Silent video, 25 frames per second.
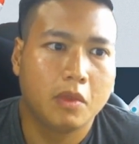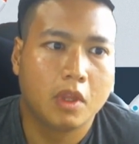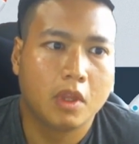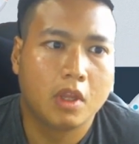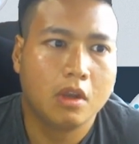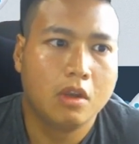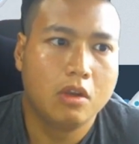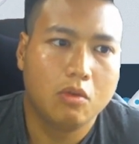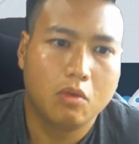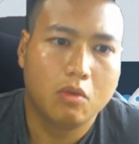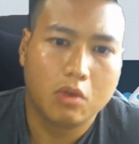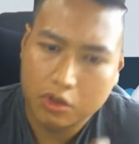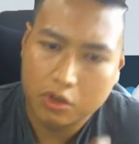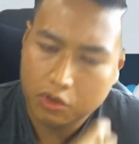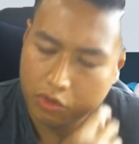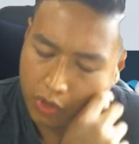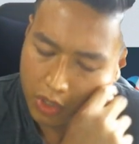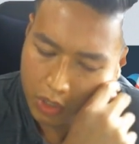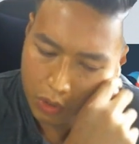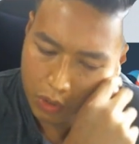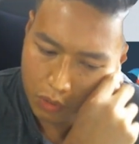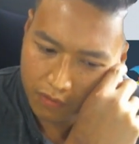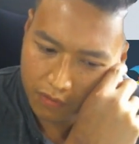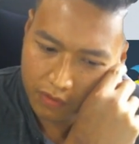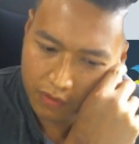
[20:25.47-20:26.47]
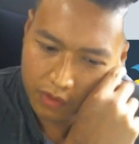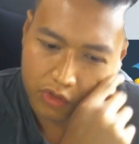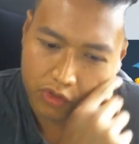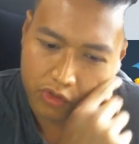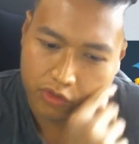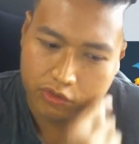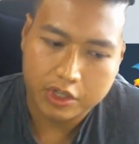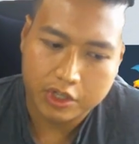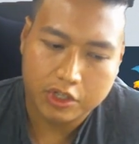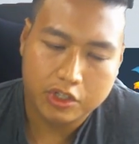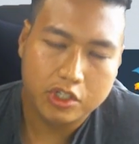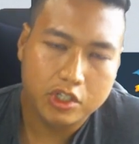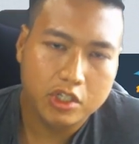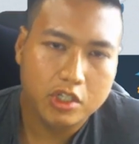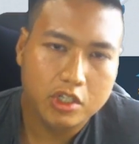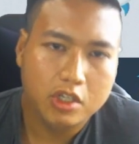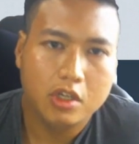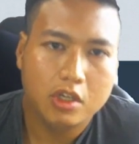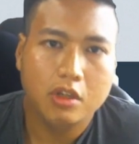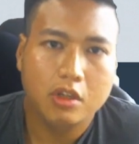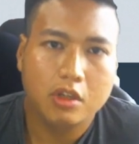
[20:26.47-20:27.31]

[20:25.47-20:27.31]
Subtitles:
You want to trade with a strategy,